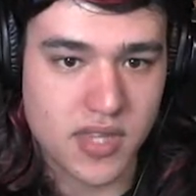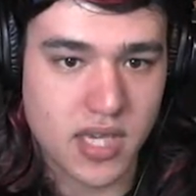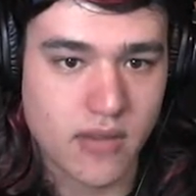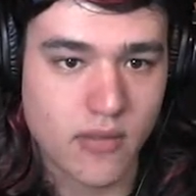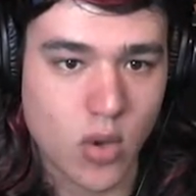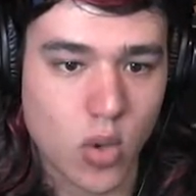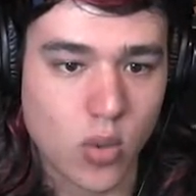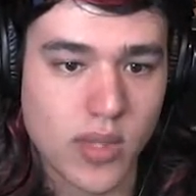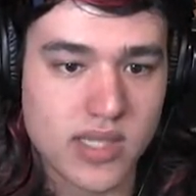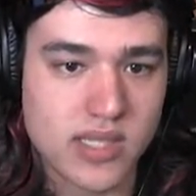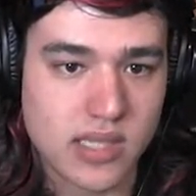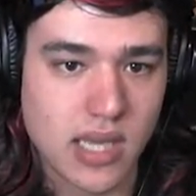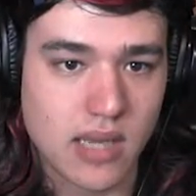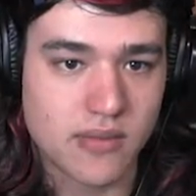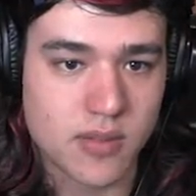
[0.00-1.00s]
thing I've always
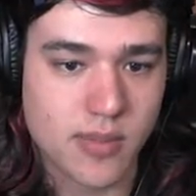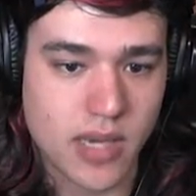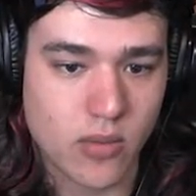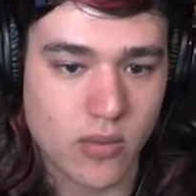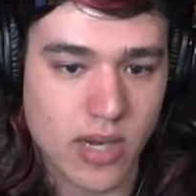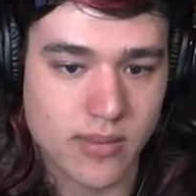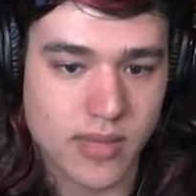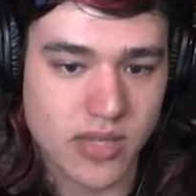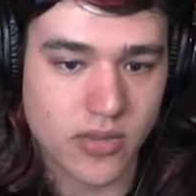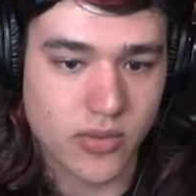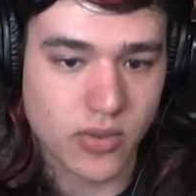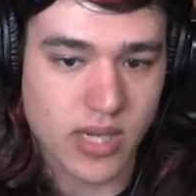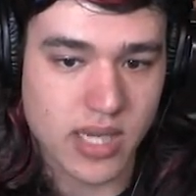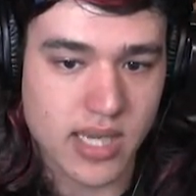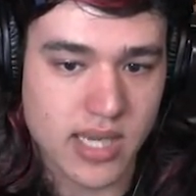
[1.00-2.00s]
loved about Rayman
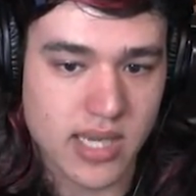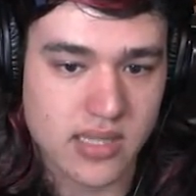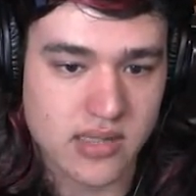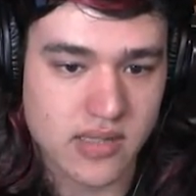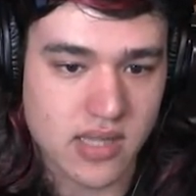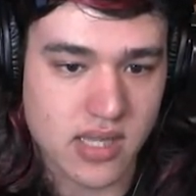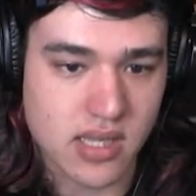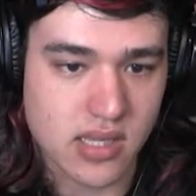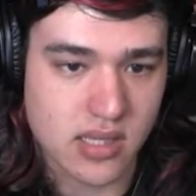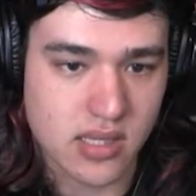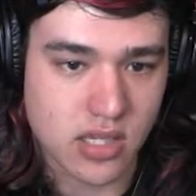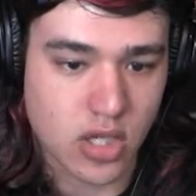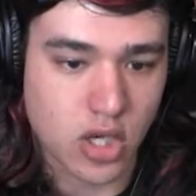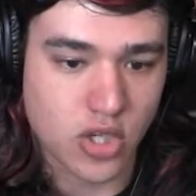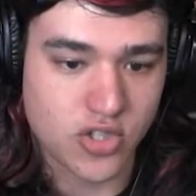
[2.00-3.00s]
3 is the,
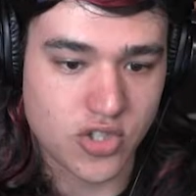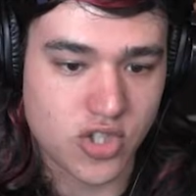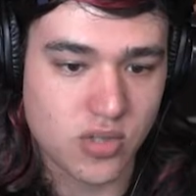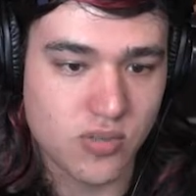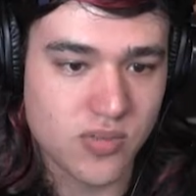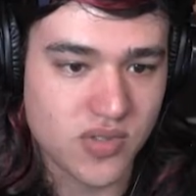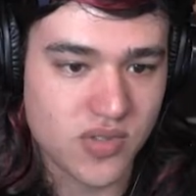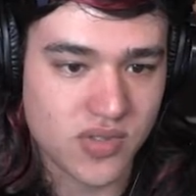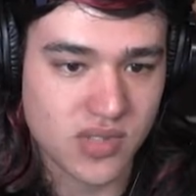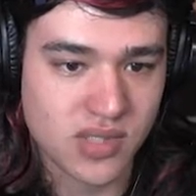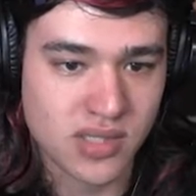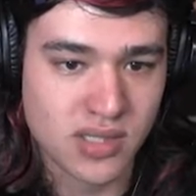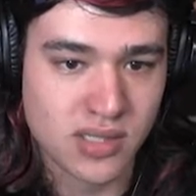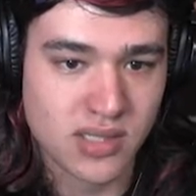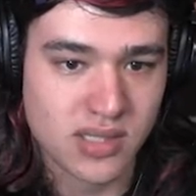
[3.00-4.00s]
the costumes
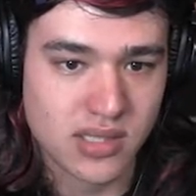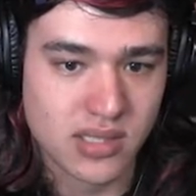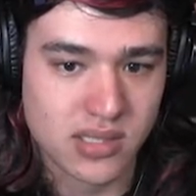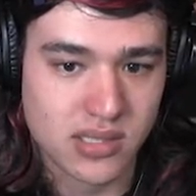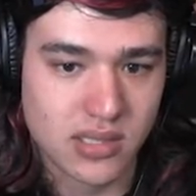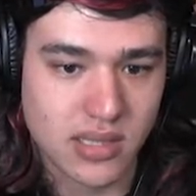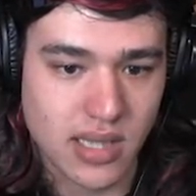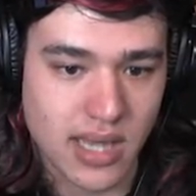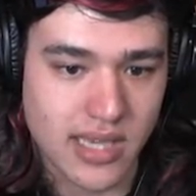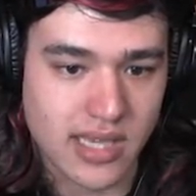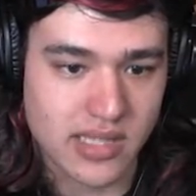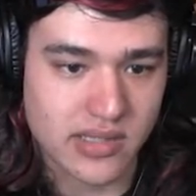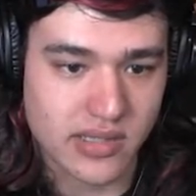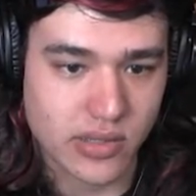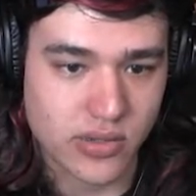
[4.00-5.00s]
like
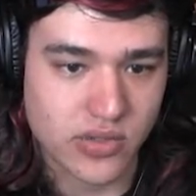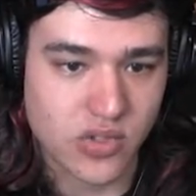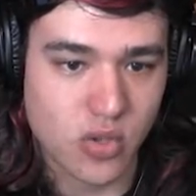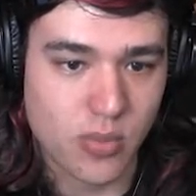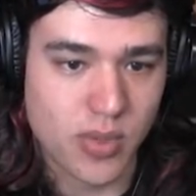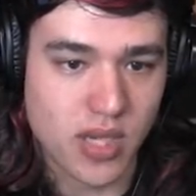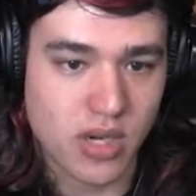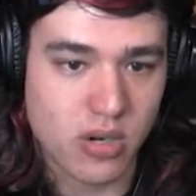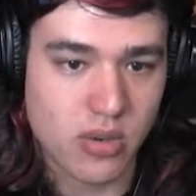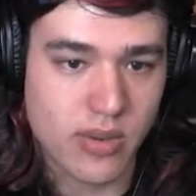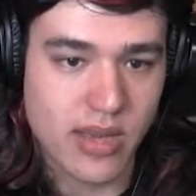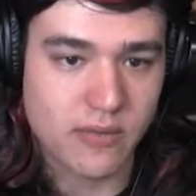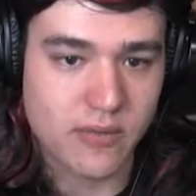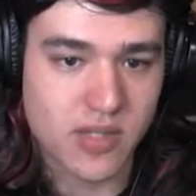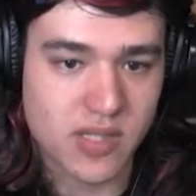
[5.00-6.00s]
his little superhero
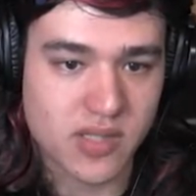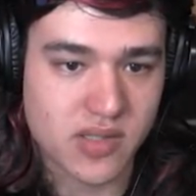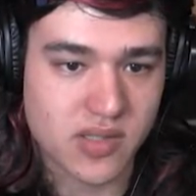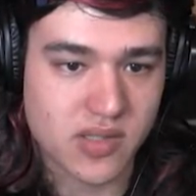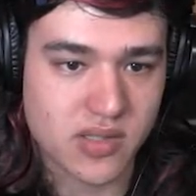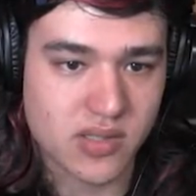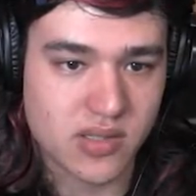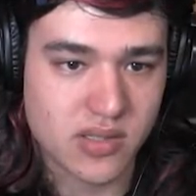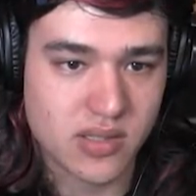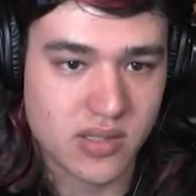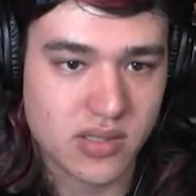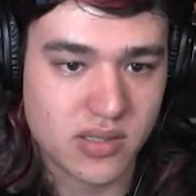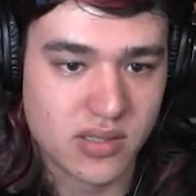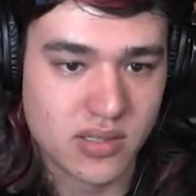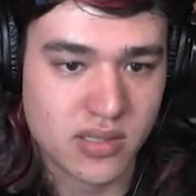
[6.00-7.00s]
outfits.
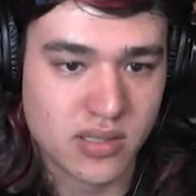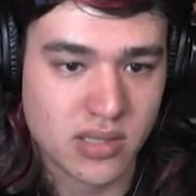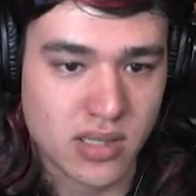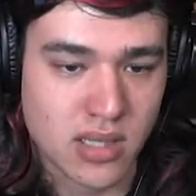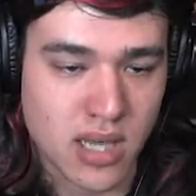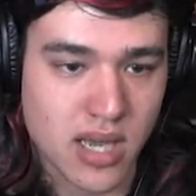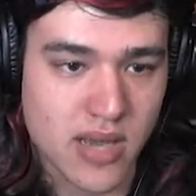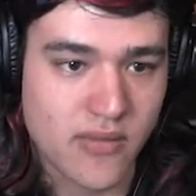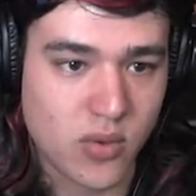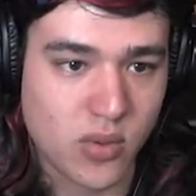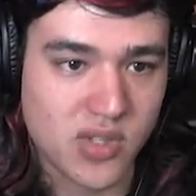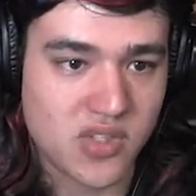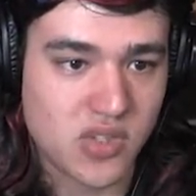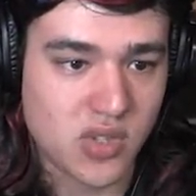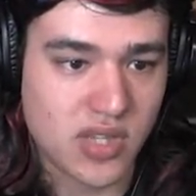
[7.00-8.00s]
I've
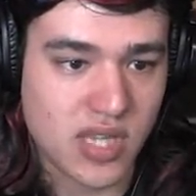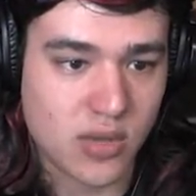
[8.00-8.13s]
always thought